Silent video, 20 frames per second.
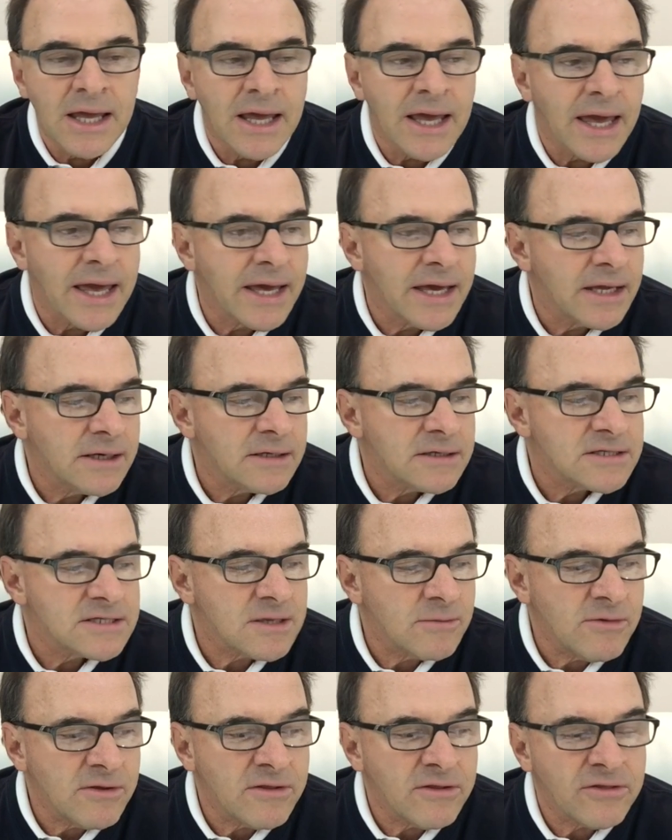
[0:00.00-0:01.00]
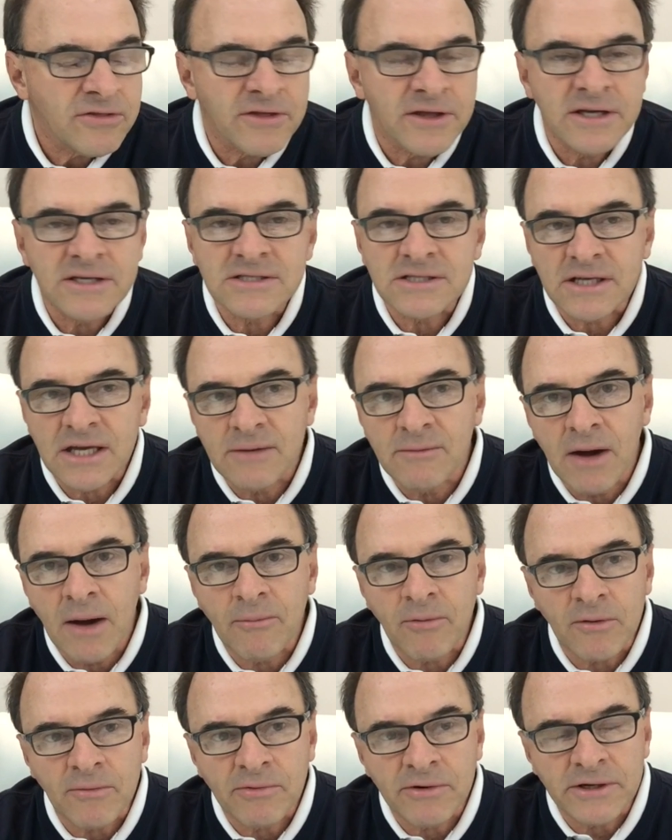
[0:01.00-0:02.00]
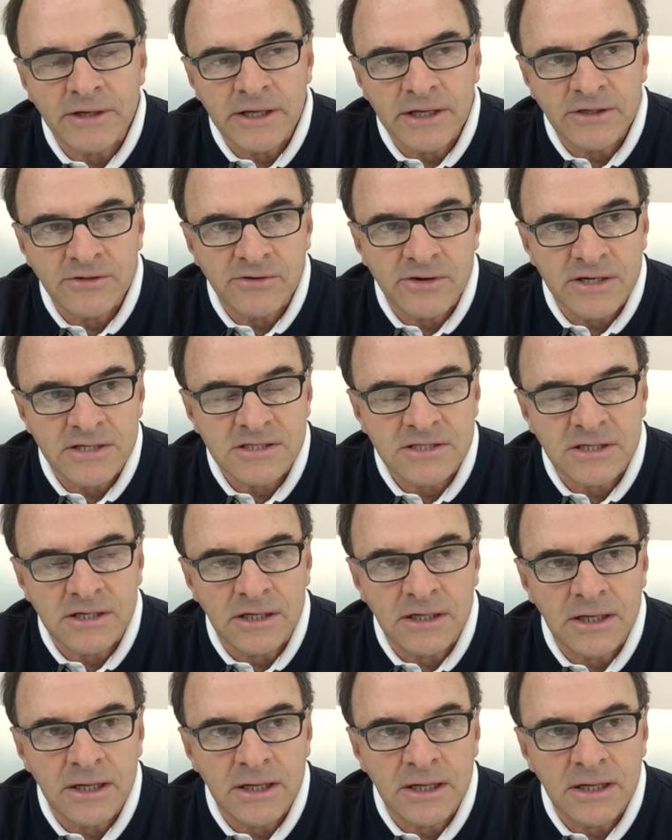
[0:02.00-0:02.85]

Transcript: and some of the things that came up were pretty interesting.